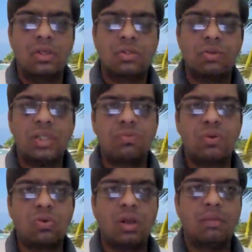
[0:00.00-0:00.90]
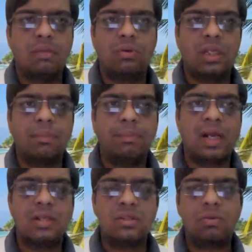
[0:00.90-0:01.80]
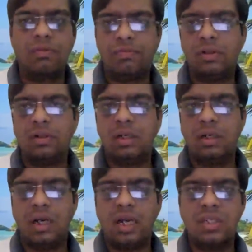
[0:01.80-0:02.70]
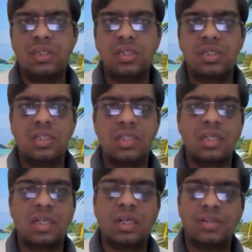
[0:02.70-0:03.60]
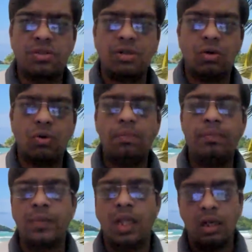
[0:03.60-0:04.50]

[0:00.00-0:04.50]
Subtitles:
So this was all about the comparison of Addison's disease and Cushing syndrome.